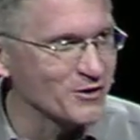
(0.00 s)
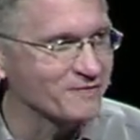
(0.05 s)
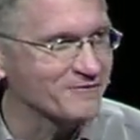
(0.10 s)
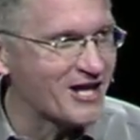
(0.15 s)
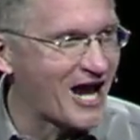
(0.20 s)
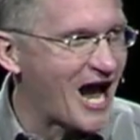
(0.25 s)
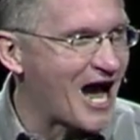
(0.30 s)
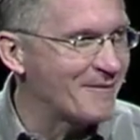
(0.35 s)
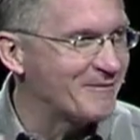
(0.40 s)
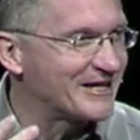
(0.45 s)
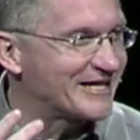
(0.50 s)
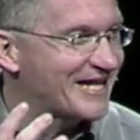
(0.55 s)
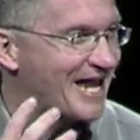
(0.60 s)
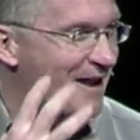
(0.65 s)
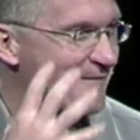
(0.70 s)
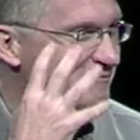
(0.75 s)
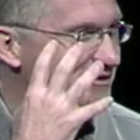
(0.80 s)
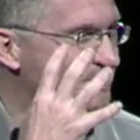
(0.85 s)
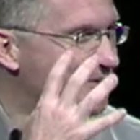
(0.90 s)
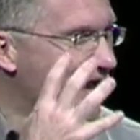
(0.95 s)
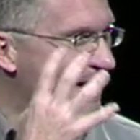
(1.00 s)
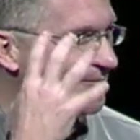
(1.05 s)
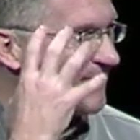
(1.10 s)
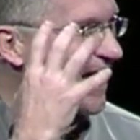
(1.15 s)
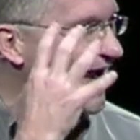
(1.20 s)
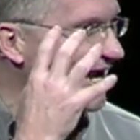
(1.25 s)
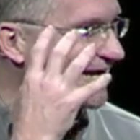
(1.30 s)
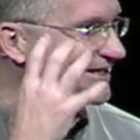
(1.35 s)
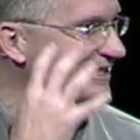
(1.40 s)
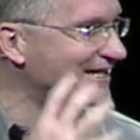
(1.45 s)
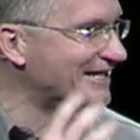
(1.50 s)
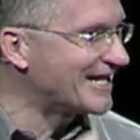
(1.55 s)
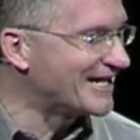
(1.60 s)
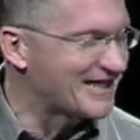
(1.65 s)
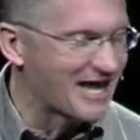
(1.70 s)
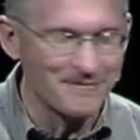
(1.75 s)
of Tommy came to my mind again.